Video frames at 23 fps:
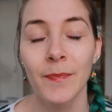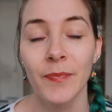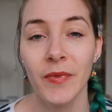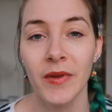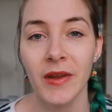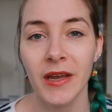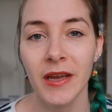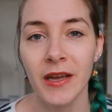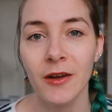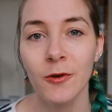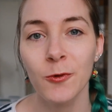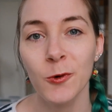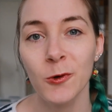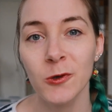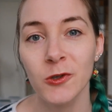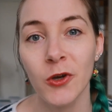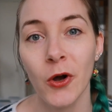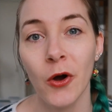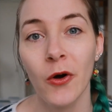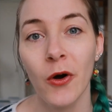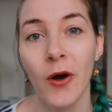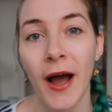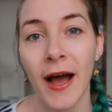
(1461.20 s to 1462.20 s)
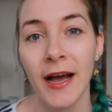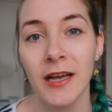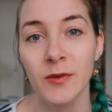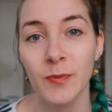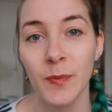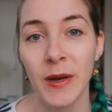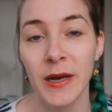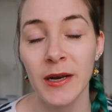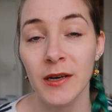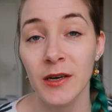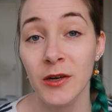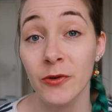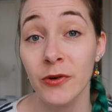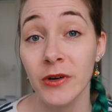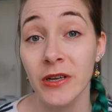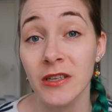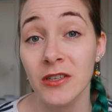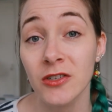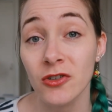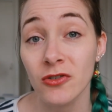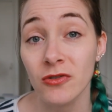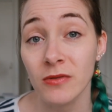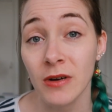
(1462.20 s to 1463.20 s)
He also has made a new
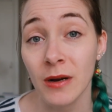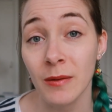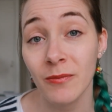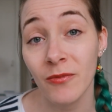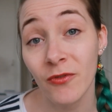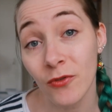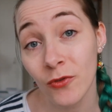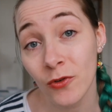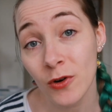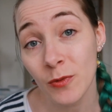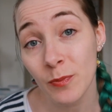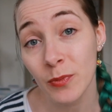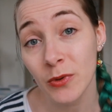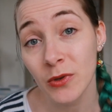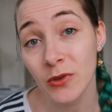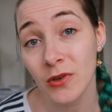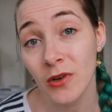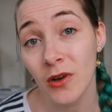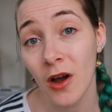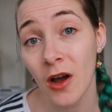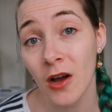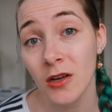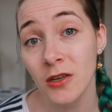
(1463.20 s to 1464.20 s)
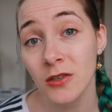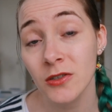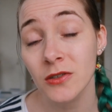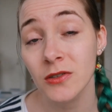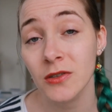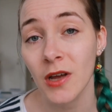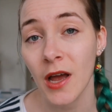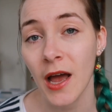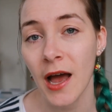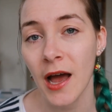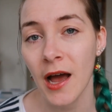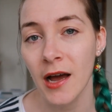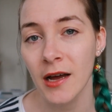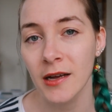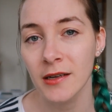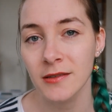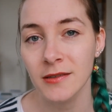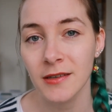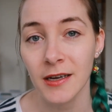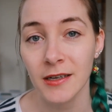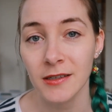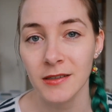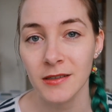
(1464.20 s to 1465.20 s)
Instagram for the podcast, and
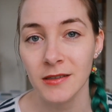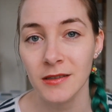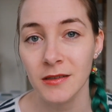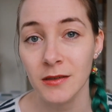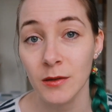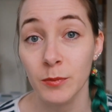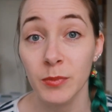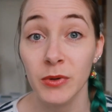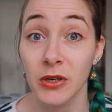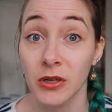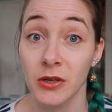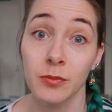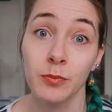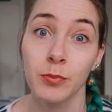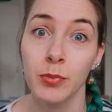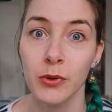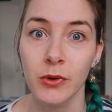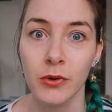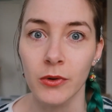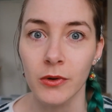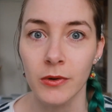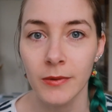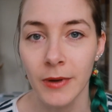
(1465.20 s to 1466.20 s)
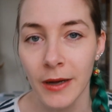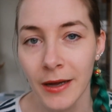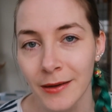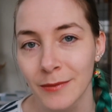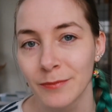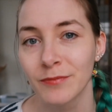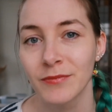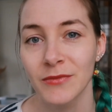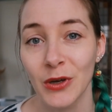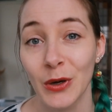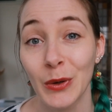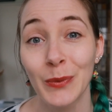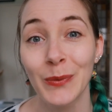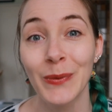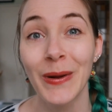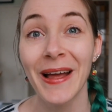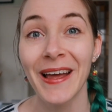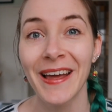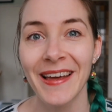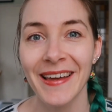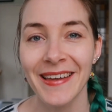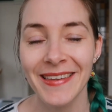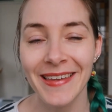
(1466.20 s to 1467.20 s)
that's The Bearded Purl. So
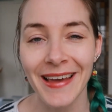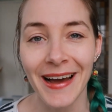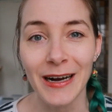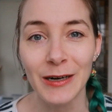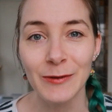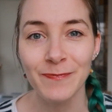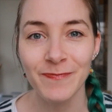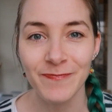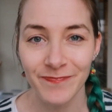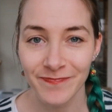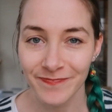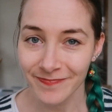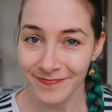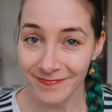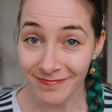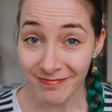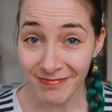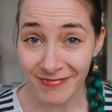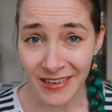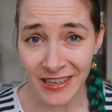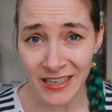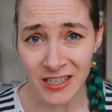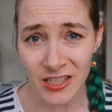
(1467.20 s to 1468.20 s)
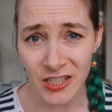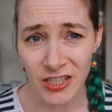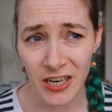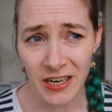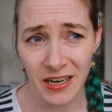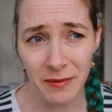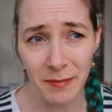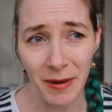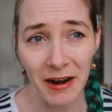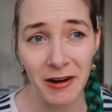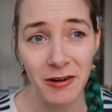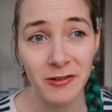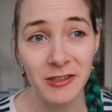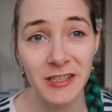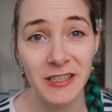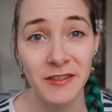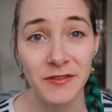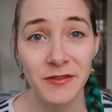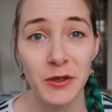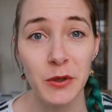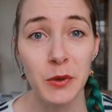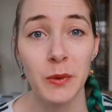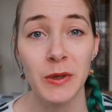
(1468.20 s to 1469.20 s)
yeah, check him out
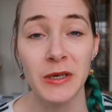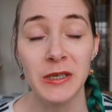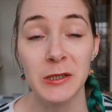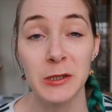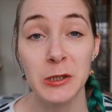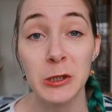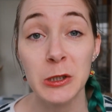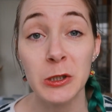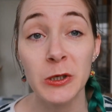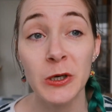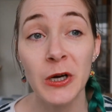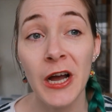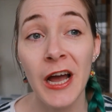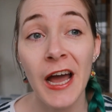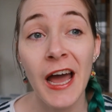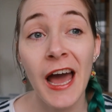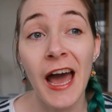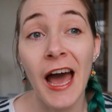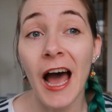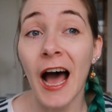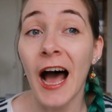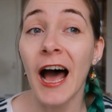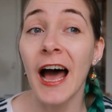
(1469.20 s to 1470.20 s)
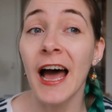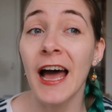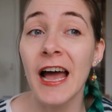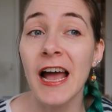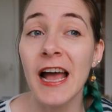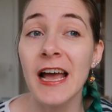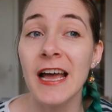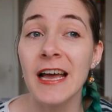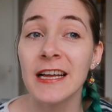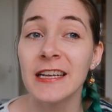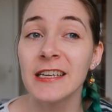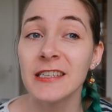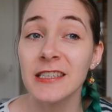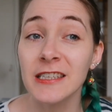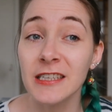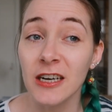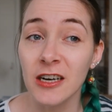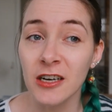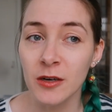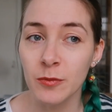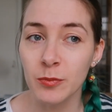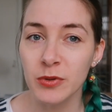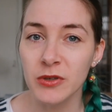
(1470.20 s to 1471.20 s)
if you want to. And the
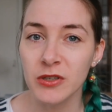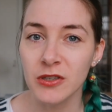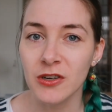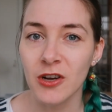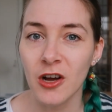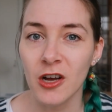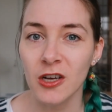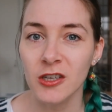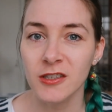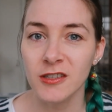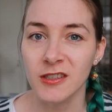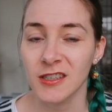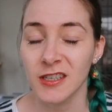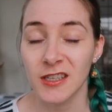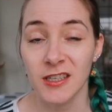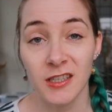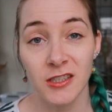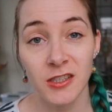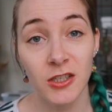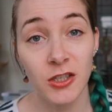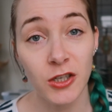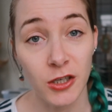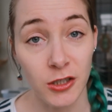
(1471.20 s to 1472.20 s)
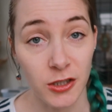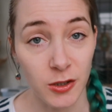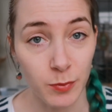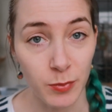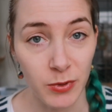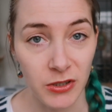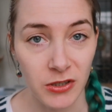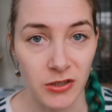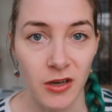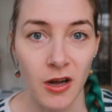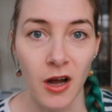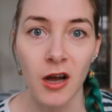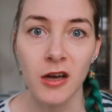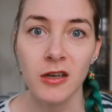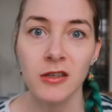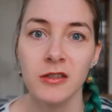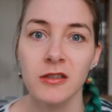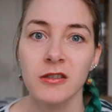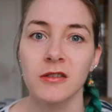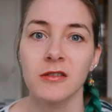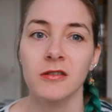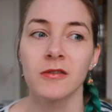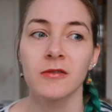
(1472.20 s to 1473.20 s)
other podcast is a Dutch podcast,
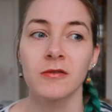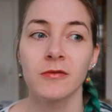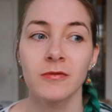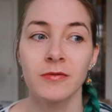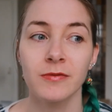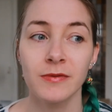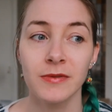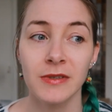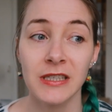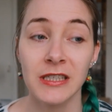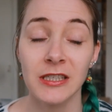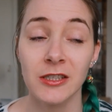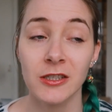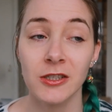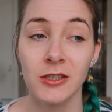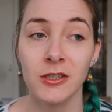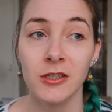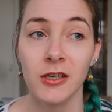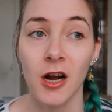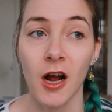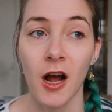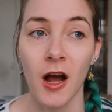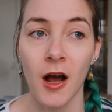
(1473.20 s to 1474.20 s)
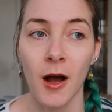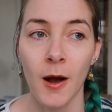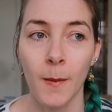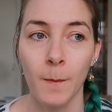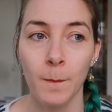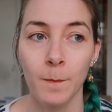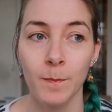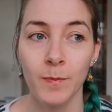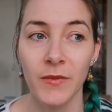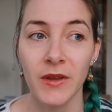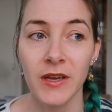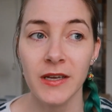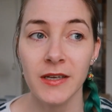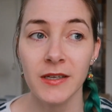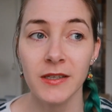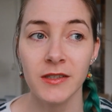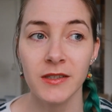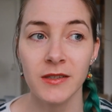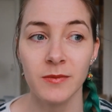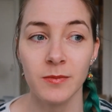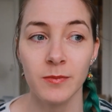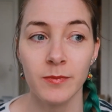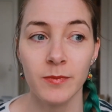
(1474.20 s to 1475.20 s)
which
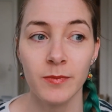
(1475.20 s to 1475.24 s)
is